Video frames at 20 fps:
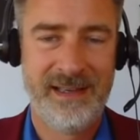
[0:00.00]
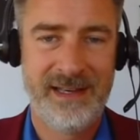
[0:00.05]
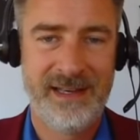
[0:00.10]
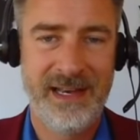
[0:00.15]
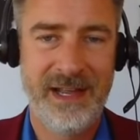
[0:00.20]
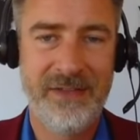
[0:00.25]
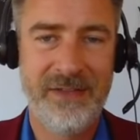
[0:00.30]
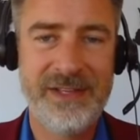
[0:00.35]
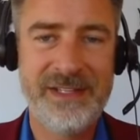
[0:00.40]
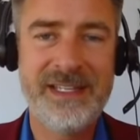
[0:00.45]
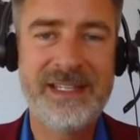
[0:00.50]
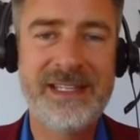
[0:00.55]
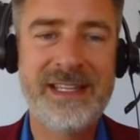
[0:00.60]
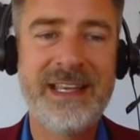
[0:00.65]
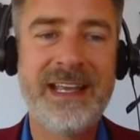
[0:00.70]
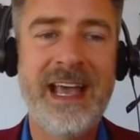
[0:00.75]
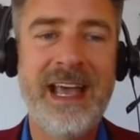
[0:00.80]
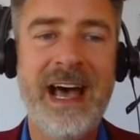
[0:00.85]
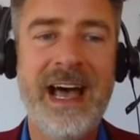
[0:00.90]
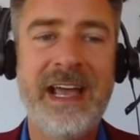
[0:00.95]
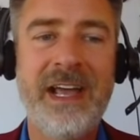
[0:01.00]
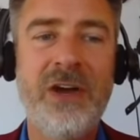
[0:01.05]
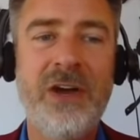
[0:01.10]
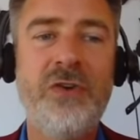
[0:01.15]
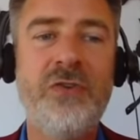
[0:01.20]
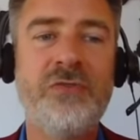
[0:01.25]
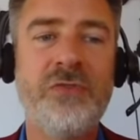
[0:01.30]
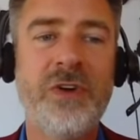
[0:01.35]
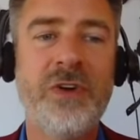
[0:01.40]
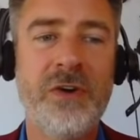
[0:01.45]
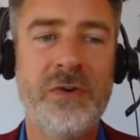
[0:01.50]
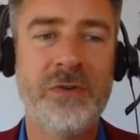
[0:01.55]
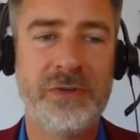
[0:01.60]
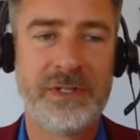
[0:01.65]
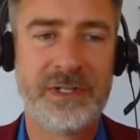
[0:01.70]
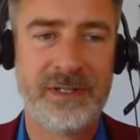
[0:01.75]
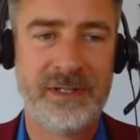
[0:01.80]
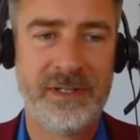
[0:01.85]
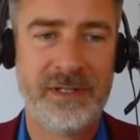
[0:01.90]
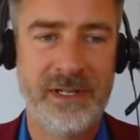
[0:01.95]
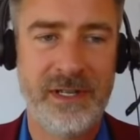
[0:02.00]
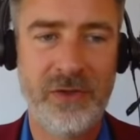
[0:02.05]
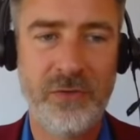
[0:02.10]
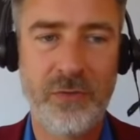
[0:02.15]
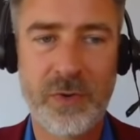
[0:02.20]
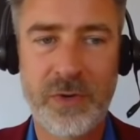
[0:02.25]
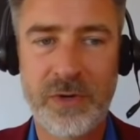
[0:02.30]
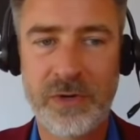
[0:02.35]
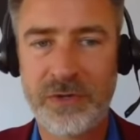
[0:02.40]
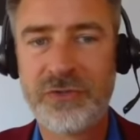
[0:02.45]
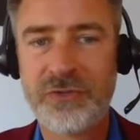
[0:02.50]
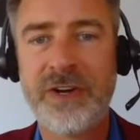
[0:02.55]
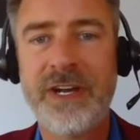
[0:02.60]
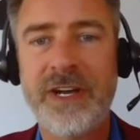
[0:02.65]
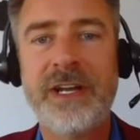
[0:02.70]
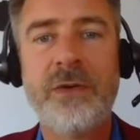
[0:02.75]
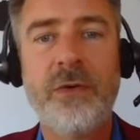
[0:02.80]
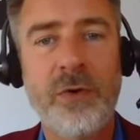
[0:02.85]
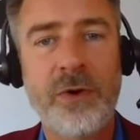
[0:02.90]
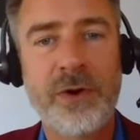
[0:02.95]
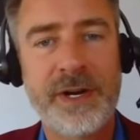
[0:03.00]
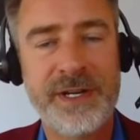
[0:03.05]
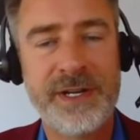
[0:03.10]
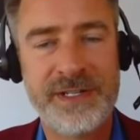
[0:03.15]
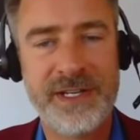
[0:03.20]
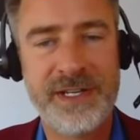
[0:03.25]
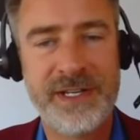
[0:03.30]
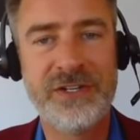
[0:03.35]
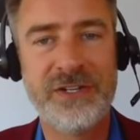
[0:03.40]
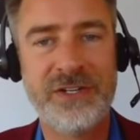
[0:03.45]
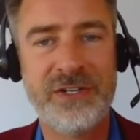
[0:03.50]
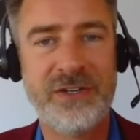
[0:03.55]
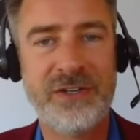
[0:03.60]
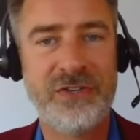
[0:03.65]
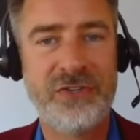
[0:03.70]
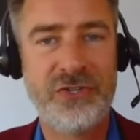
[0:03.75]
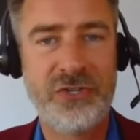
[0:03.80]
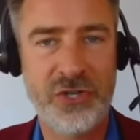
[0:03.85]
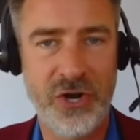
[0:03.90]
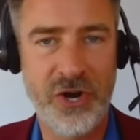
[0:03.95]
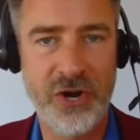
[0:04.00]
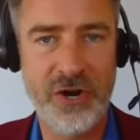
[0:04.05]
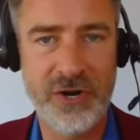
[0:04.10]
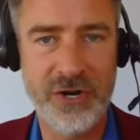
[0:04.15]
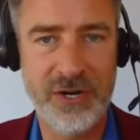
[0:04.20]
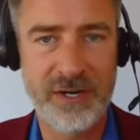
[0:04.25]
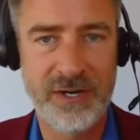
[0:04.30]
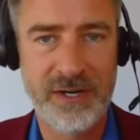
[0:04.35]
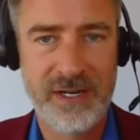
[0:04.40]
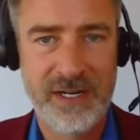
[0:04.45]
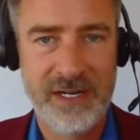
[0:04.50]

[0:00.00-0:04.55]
Now, this is the guy who wrote the World Trade Organization Charter.